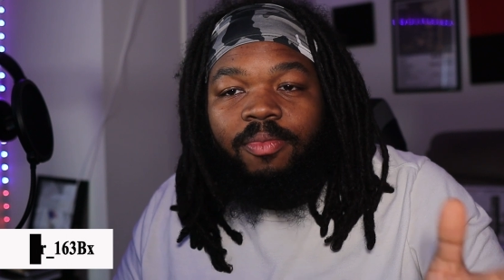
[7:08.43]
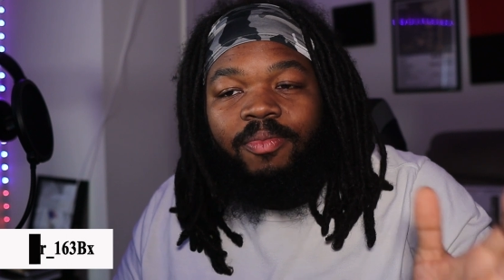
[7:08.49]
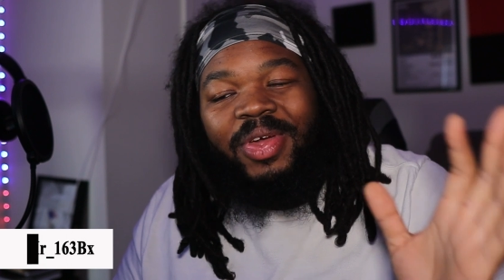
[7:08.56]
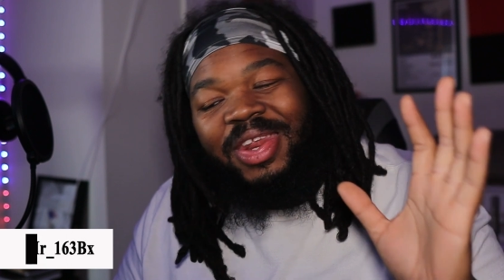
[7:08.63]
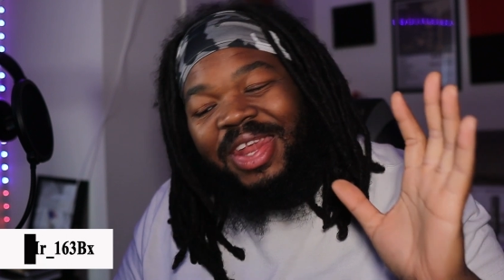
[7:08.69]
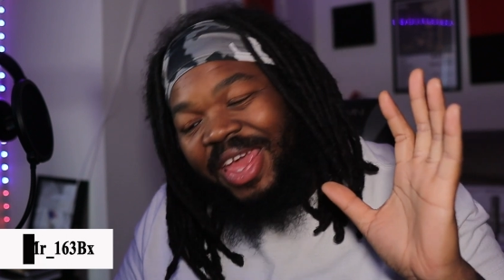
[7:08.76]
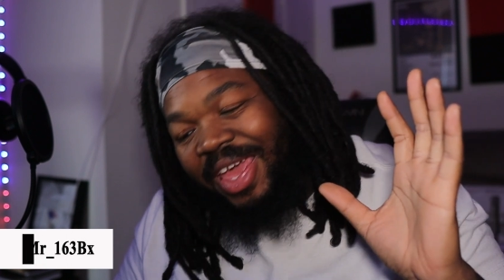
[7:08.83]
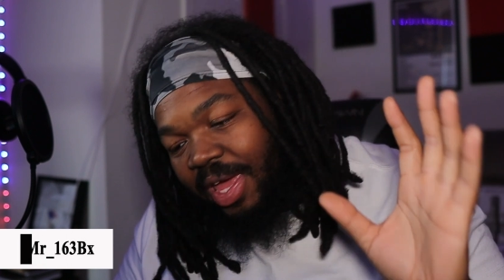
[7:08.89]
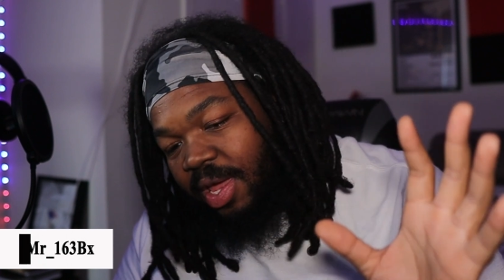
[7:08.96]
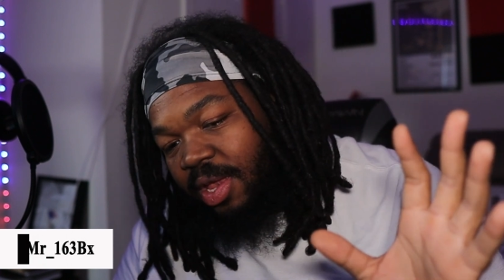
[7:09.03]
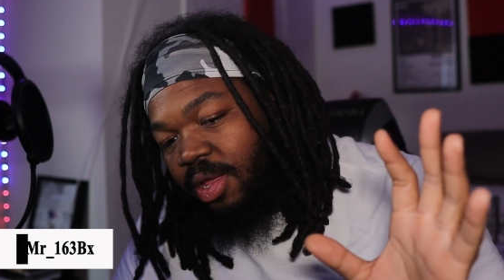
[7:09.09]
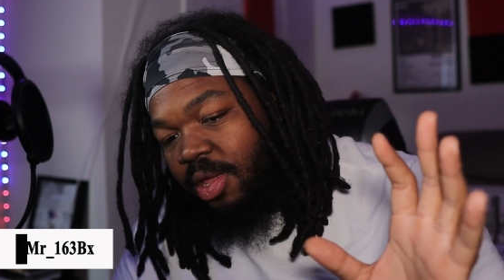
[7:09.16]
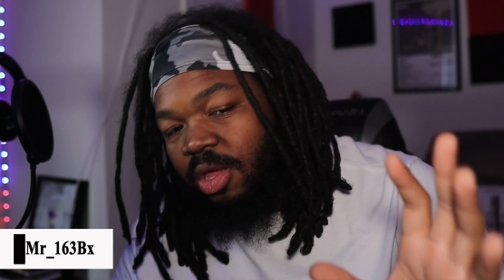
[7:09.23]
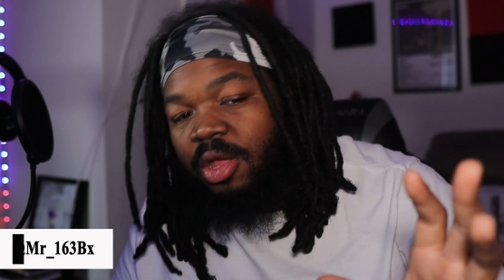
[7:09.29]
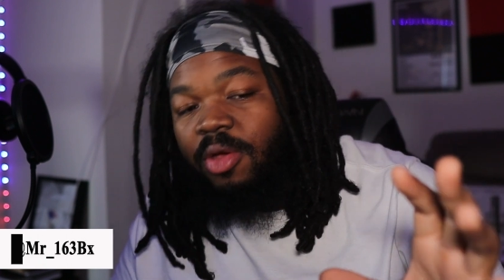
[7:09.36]
But
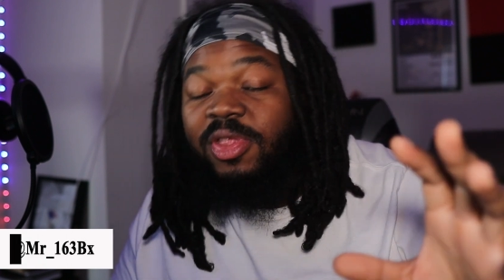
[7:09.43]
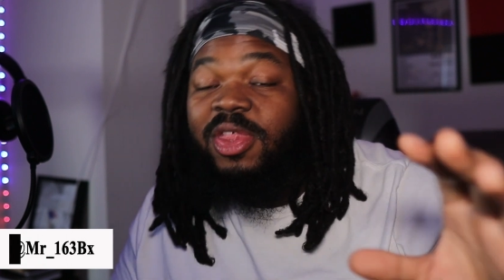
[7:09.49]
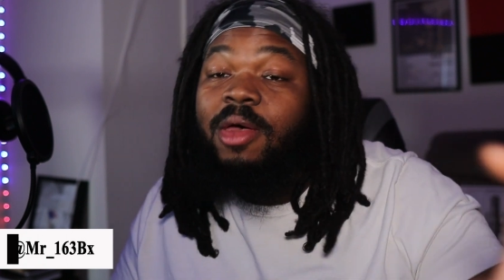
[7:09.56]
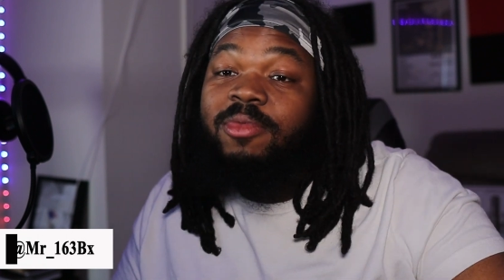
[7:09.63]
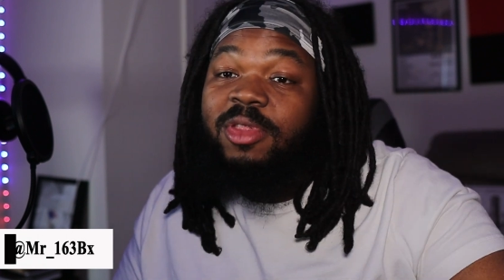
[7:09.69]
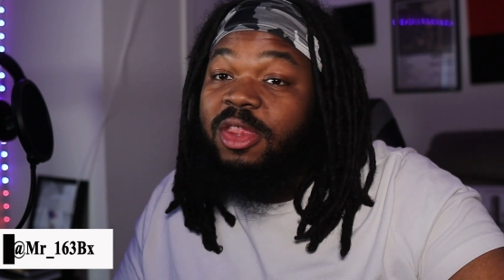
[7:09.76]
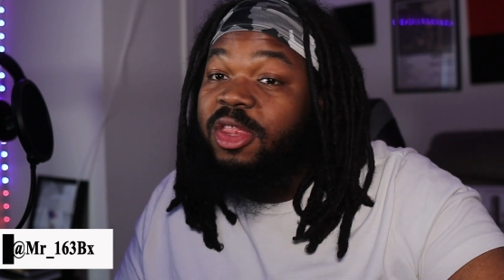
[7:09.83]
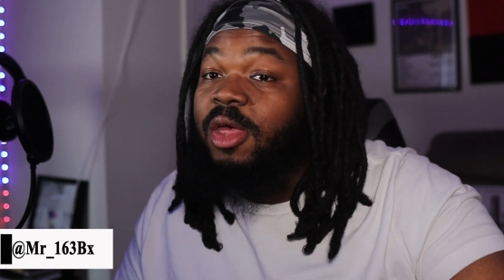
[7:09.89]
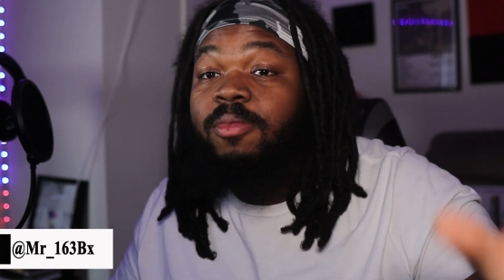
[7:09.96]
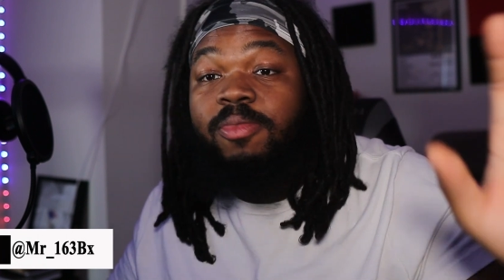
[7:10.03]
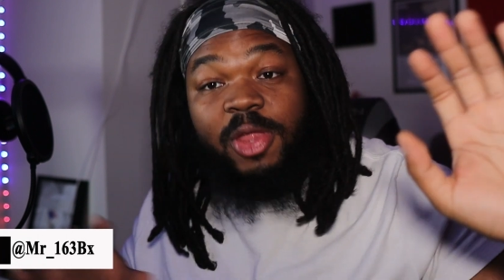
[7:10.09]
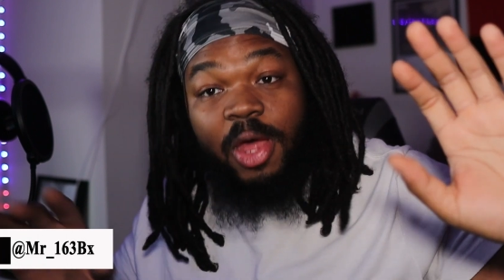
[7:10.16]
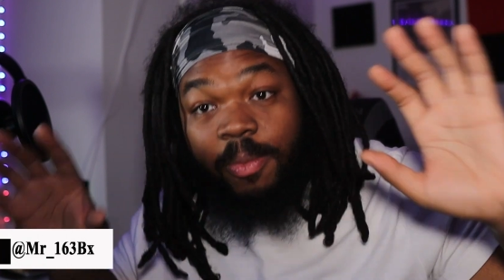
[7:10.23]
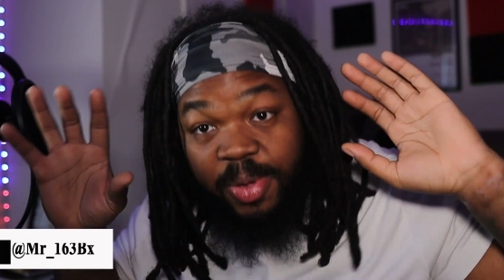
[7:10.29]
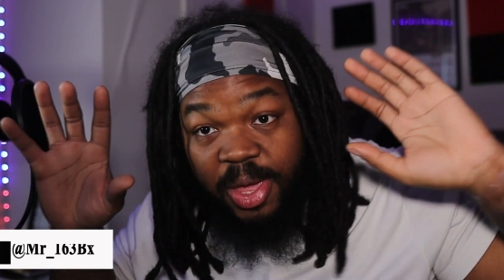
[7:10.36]
then,
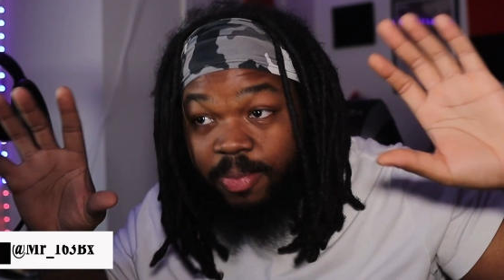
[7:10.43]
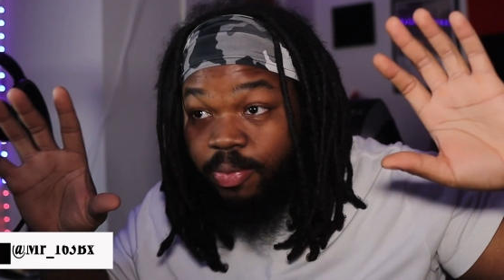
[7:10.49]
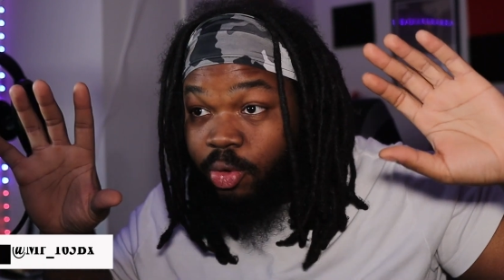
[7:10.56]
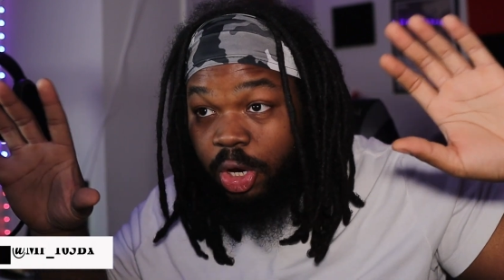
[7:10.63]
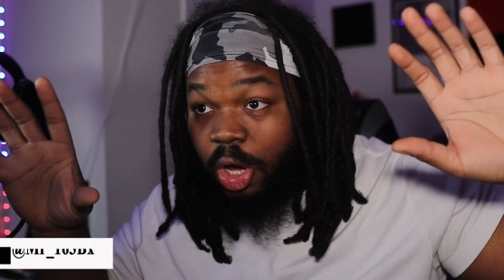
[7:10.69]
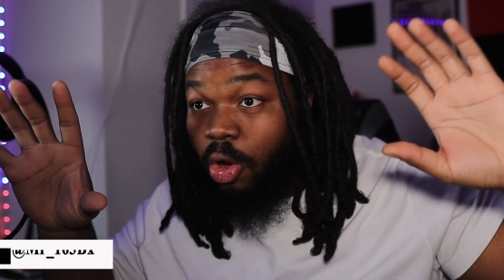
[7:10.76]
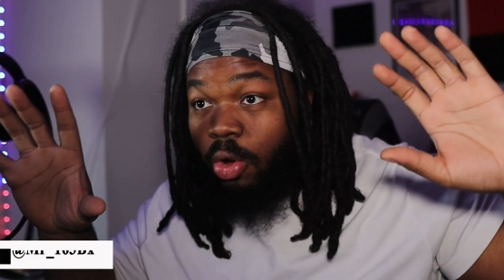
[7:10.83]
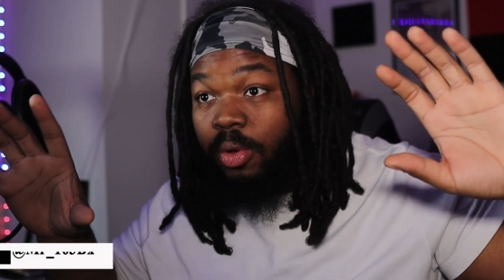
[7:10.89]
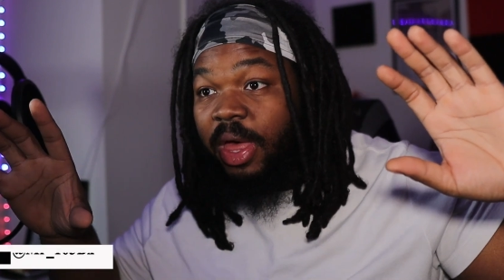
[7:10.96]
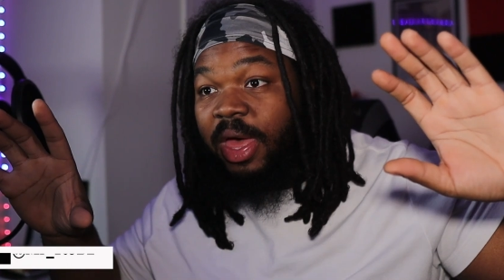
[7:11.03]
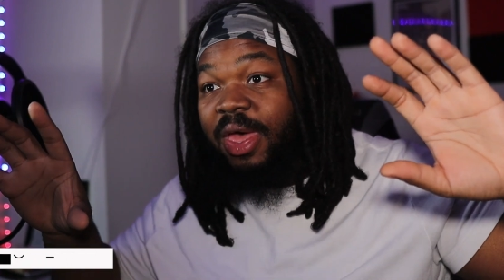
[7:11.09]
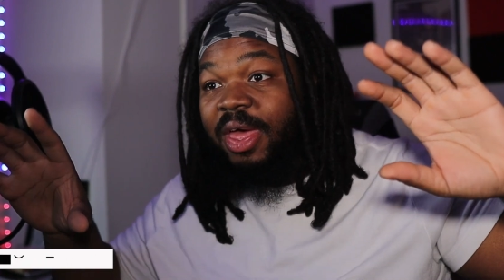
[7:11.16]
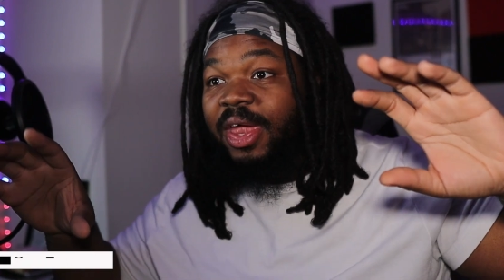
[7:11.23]
some people though,